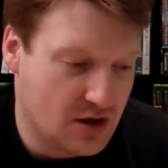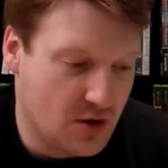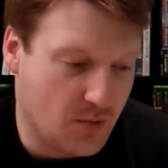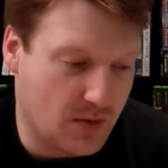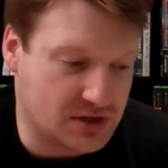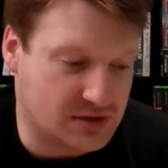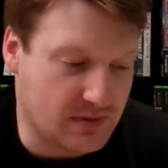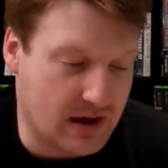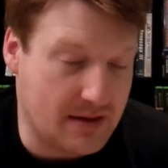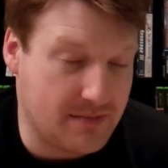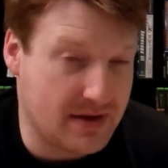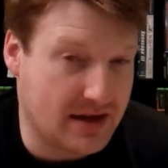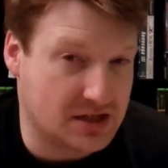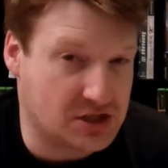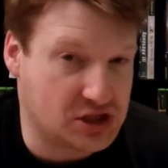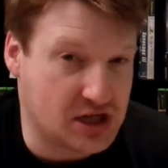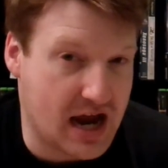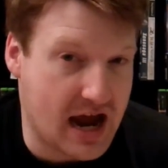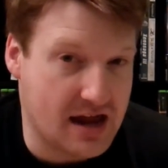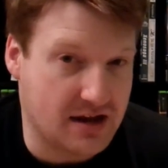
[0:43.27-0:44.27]
which might be a
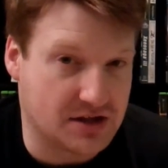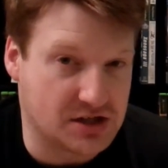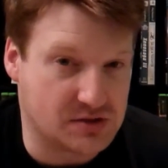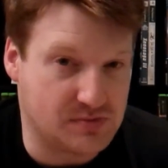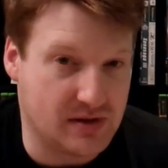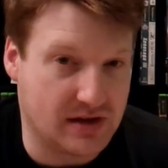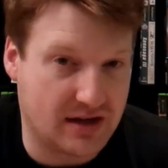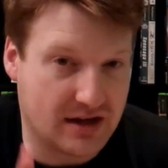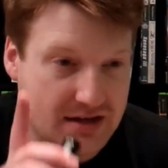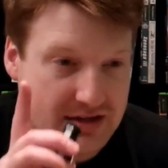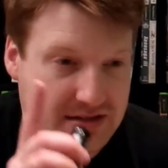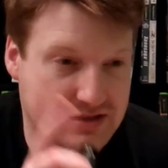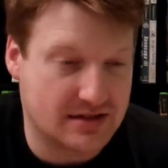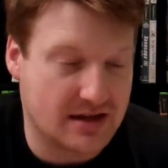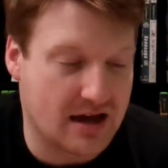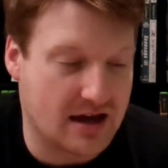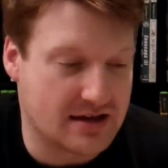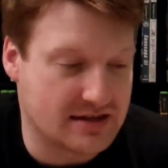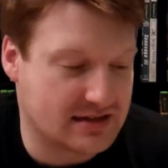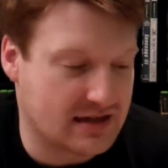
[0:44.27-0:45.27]
challenge because
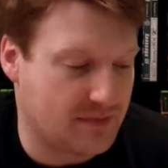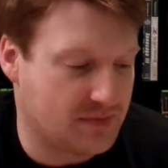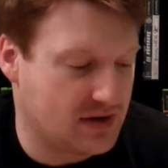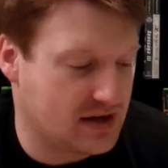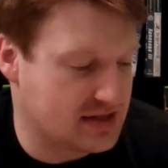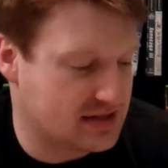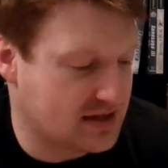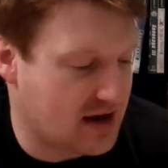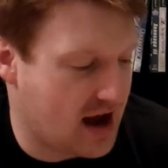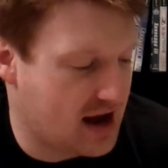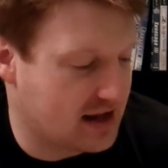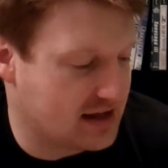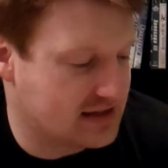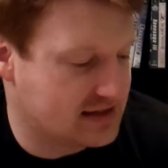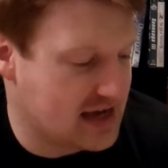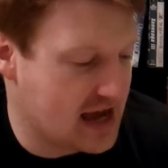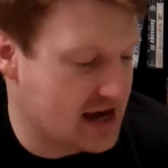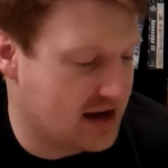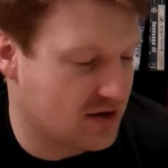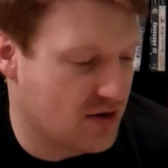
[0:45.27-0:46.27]
something has kind of
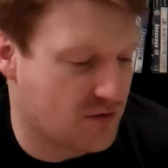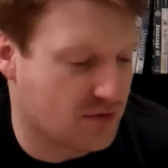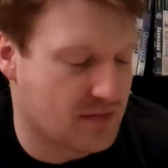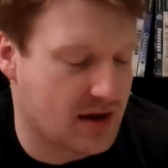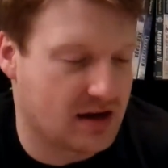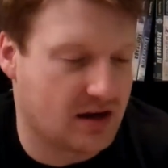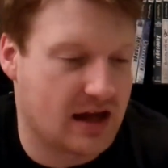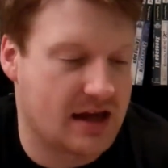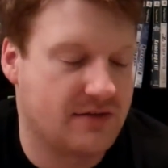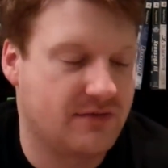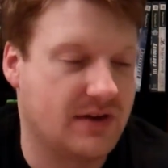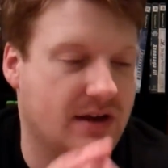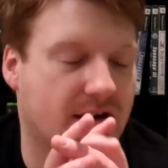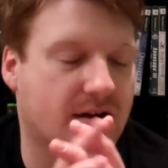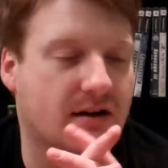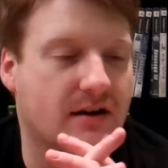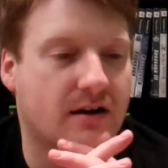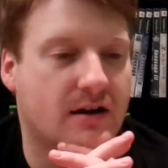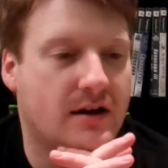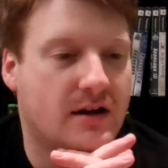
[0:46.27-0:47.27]
taken over my life
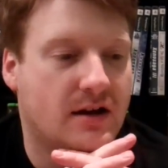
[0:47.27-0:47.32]
here